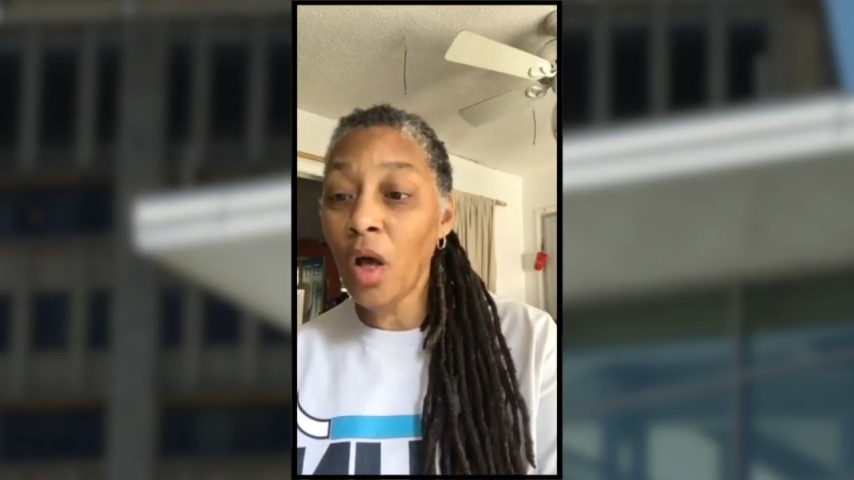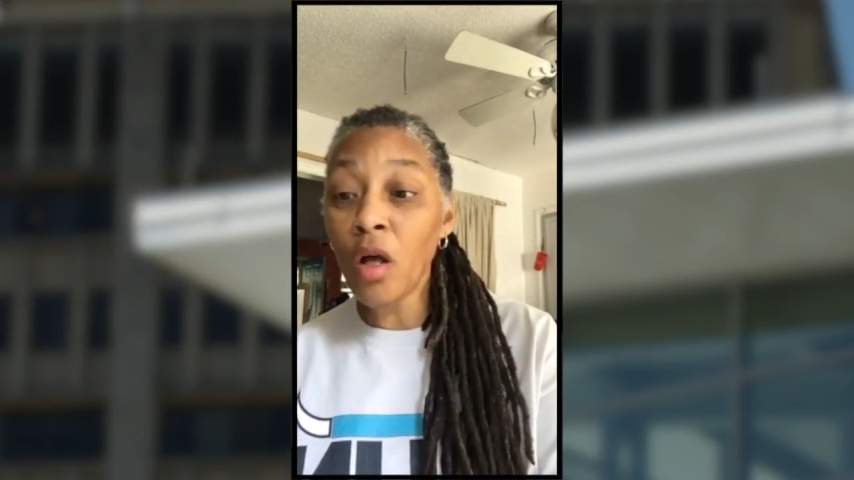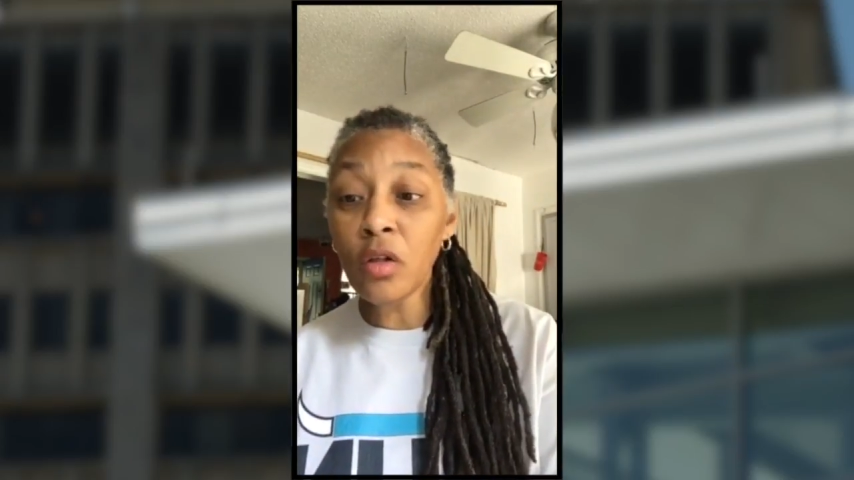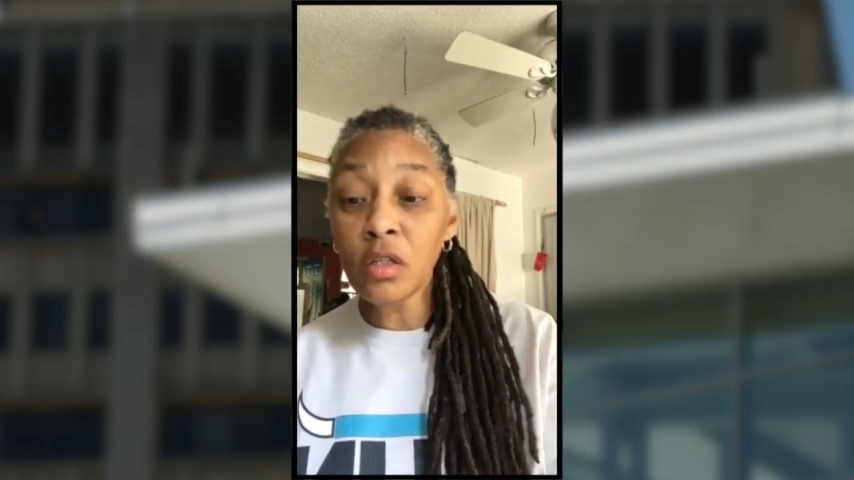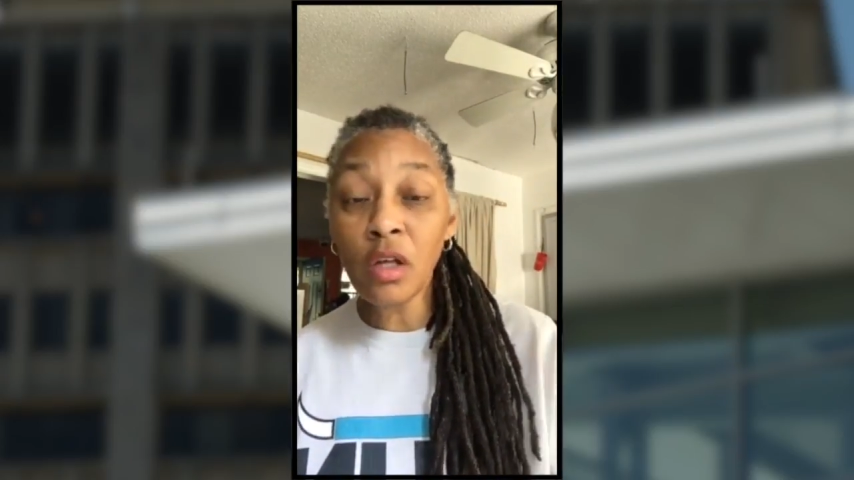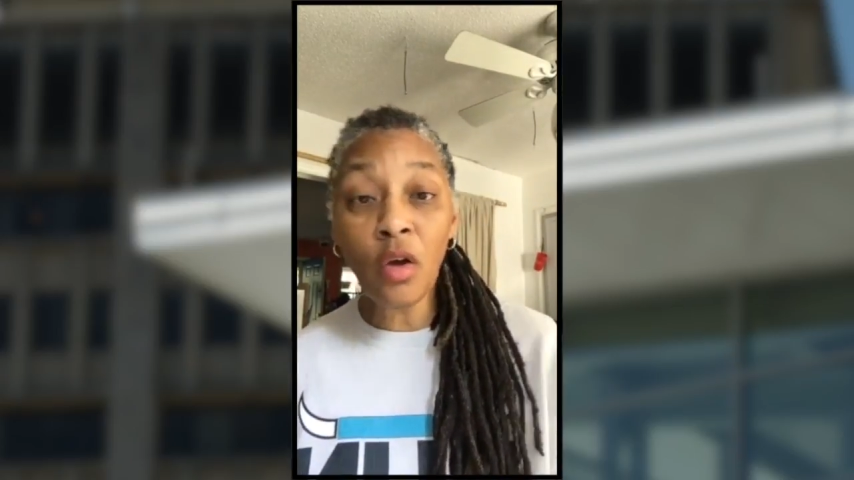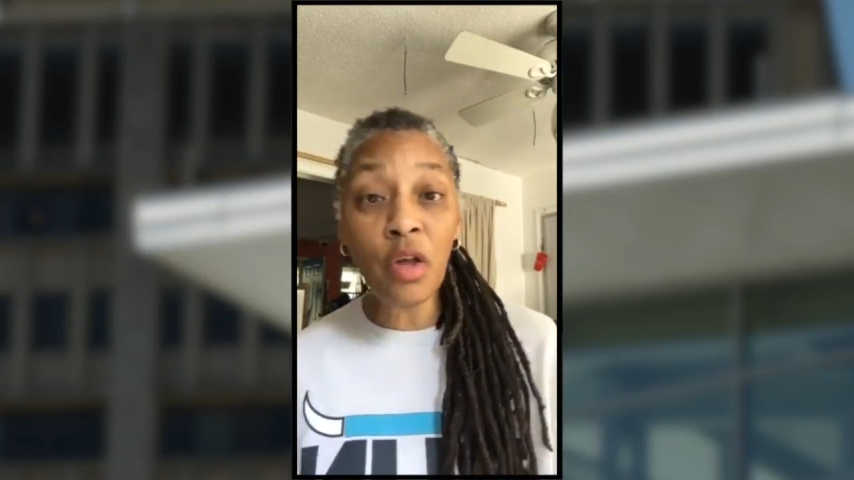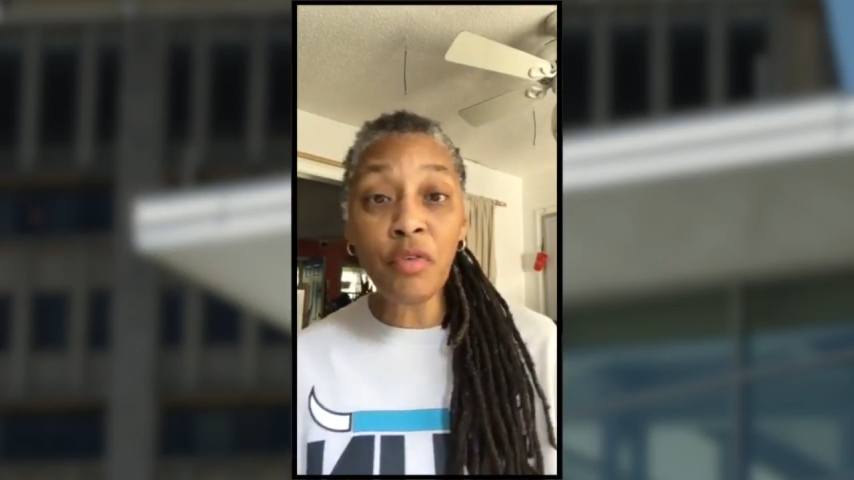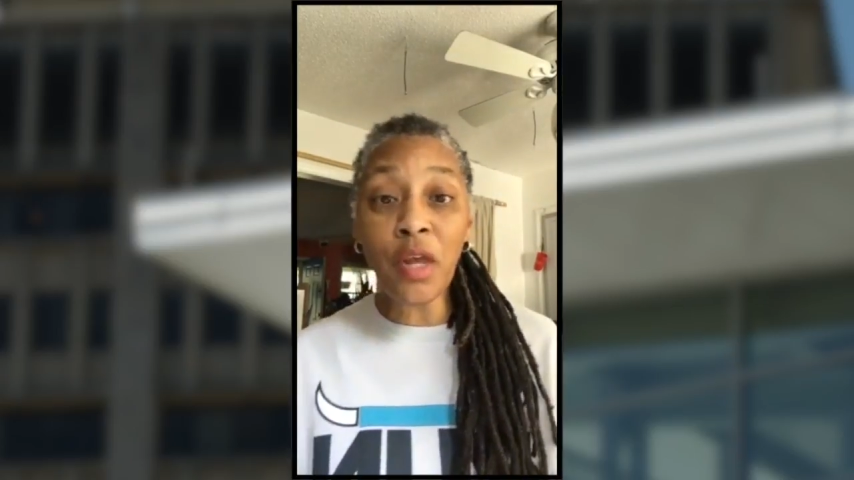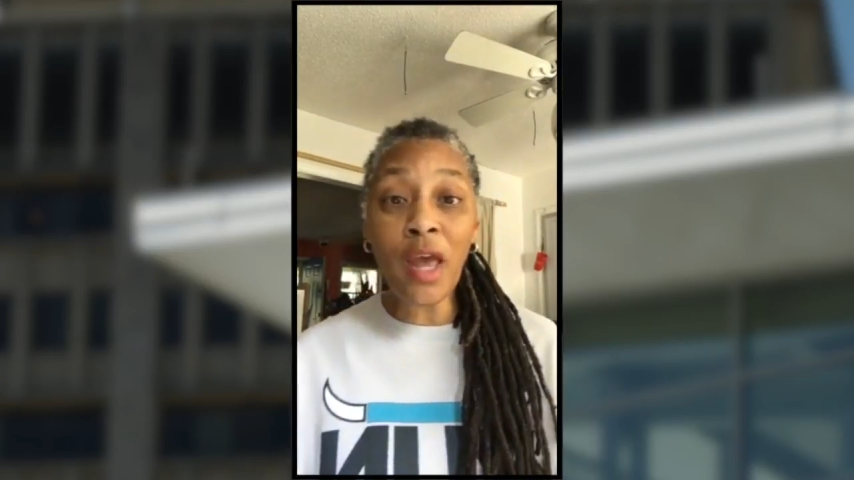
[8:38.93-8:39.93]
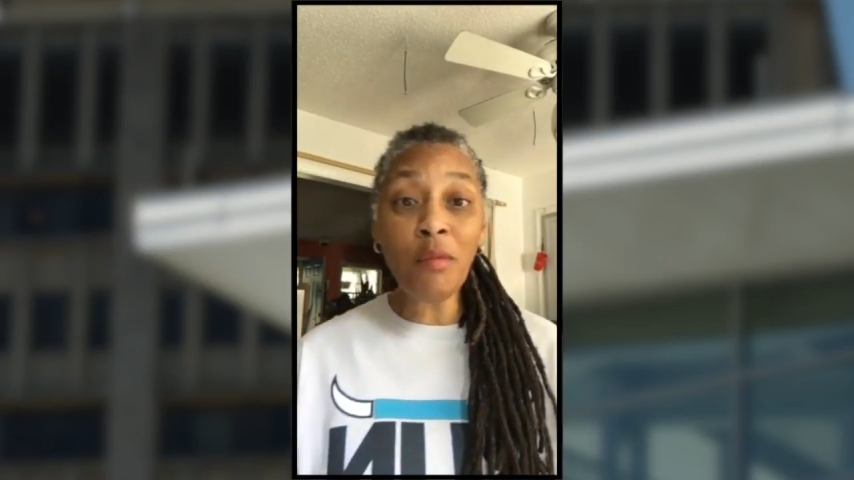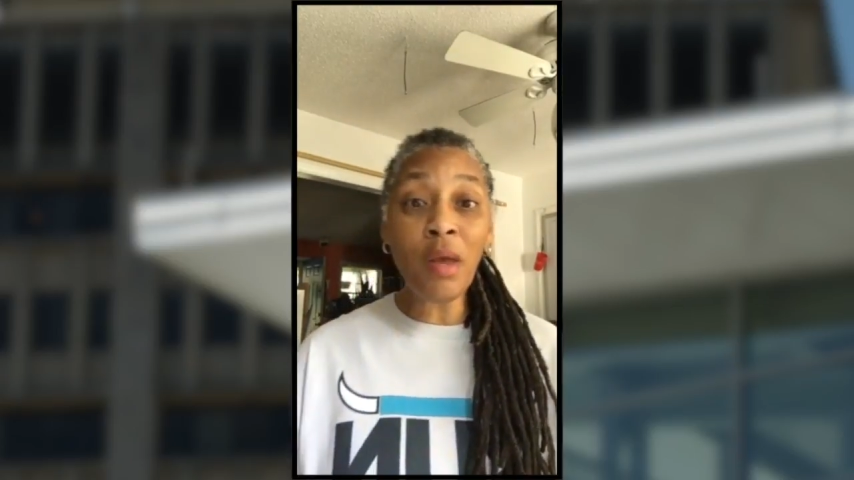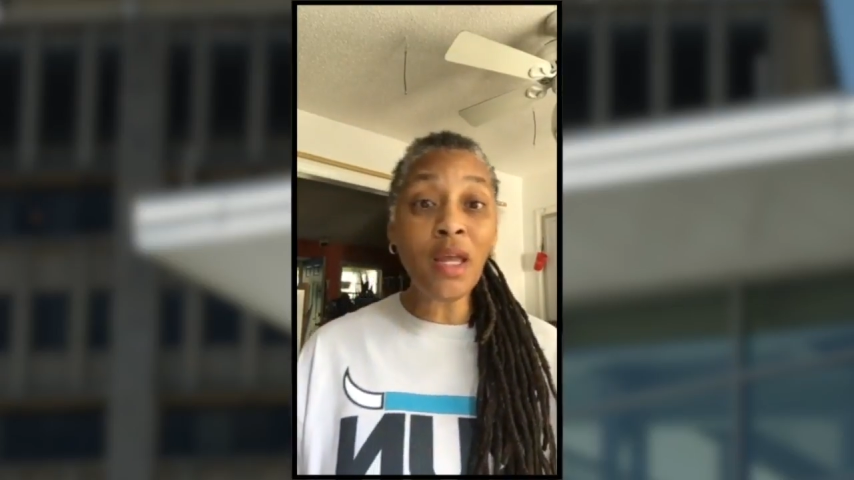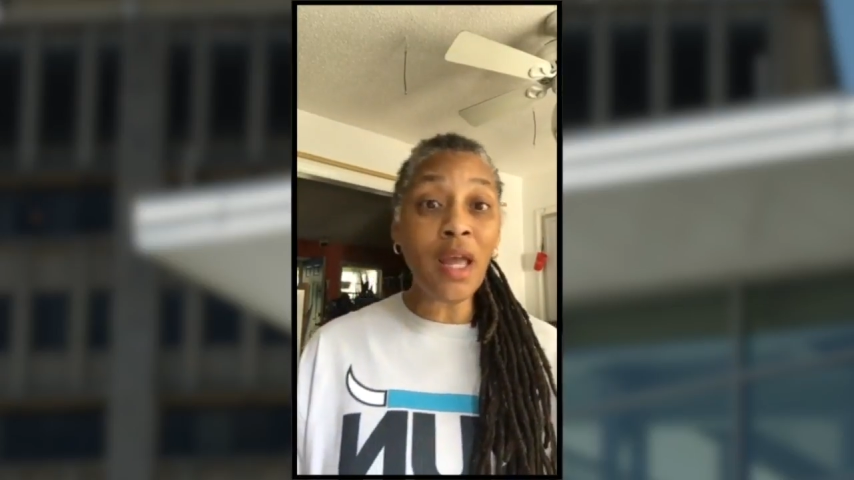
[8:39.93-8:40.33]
Also, if you can't make